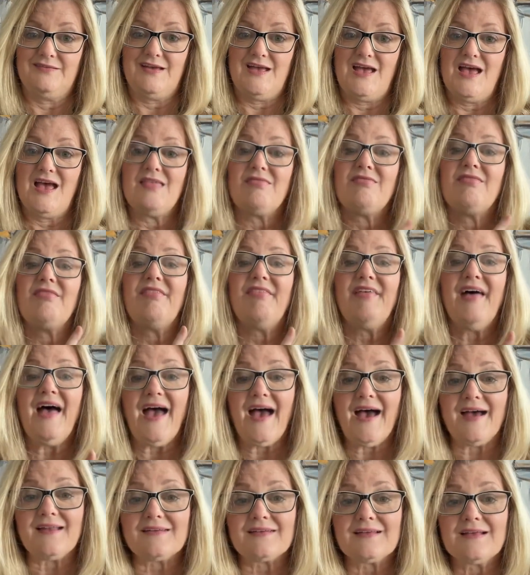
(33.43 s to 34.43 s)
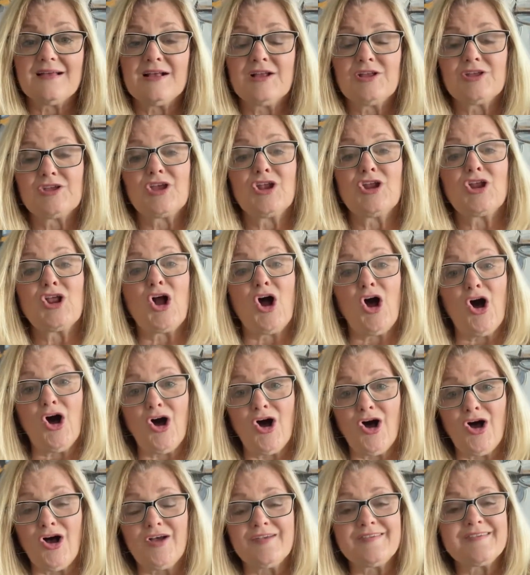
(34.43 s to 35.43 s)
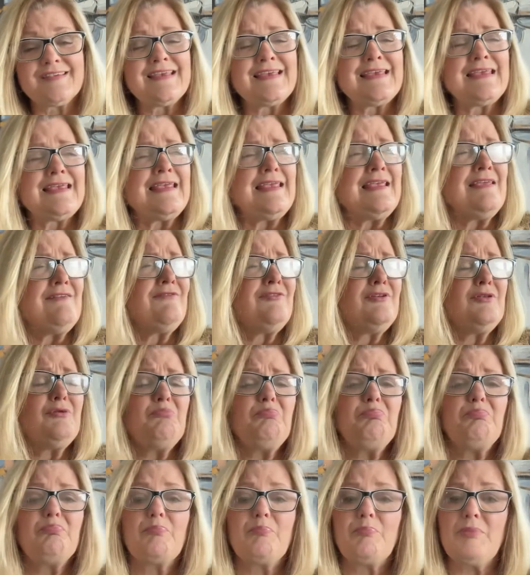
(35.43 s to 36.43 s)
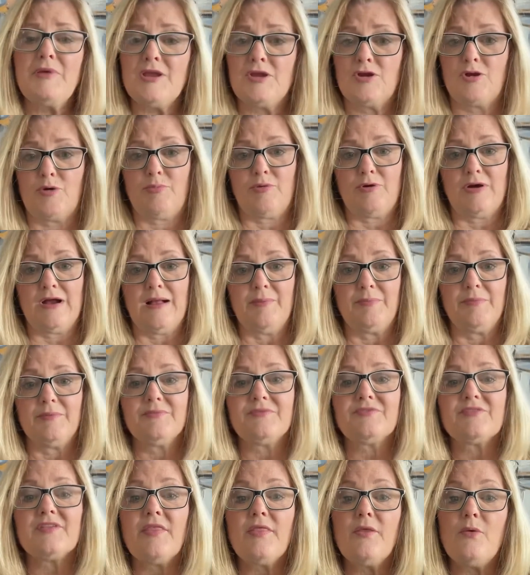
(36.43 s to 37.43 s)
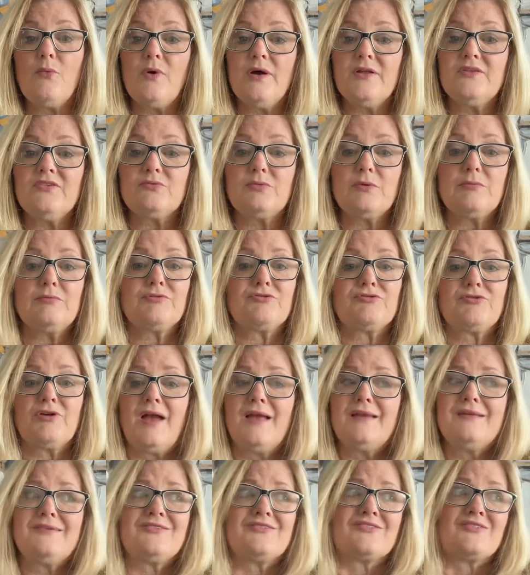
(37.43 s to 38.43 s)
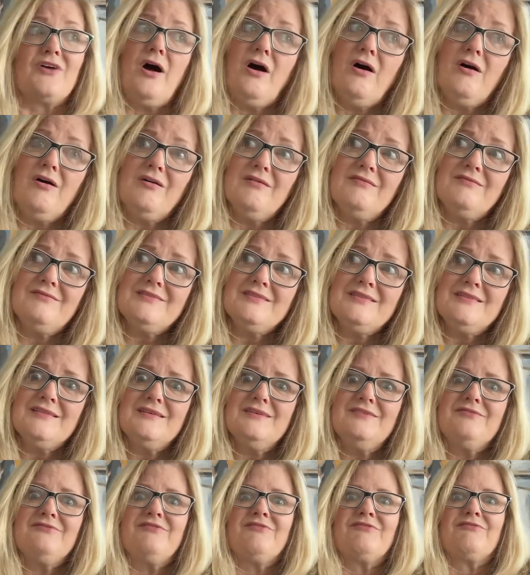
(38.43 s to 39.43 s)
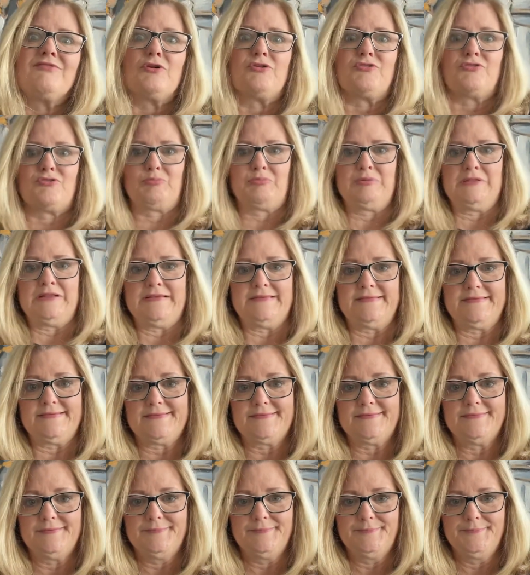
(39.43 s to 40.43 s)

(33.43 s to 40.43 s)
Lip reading: And that can cause even bigger problems than the ones we were trying to solve in the first place.